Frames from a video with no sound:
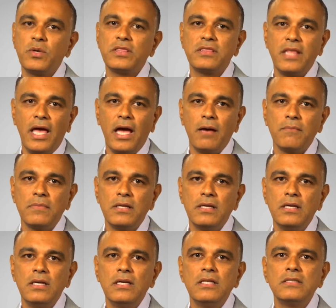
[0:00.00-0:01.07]
with them.
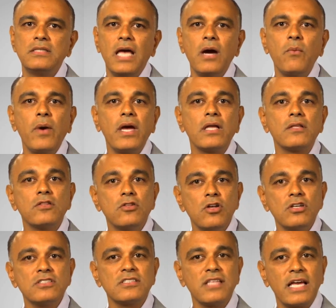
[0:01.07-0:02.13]
That way it
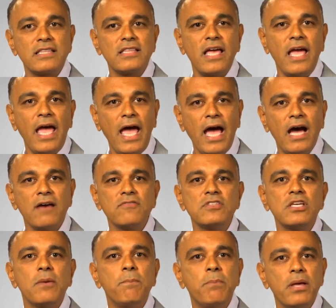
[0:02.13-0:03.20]
looks like they have
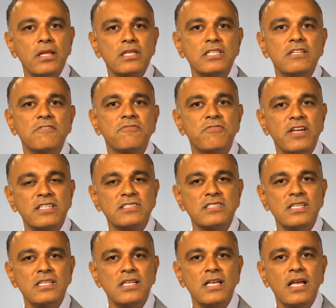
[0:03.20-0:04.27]
the ability to fix
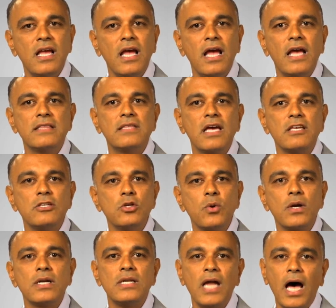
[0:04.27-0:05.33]
it and that you
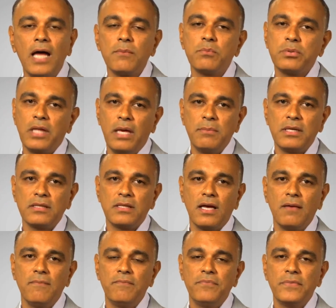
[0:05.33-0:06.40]
are not blaming
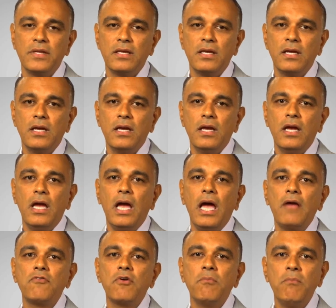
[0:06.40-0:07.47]
them.
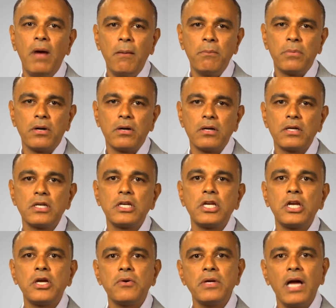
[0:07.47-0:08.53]
And remember,
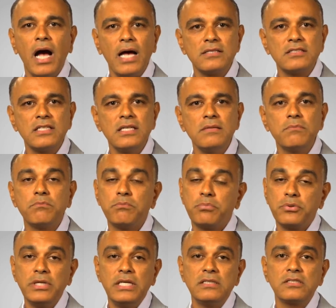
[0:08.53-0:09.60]
curiosity
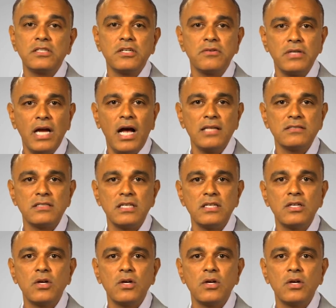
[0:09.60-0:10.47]
breeds curiosity,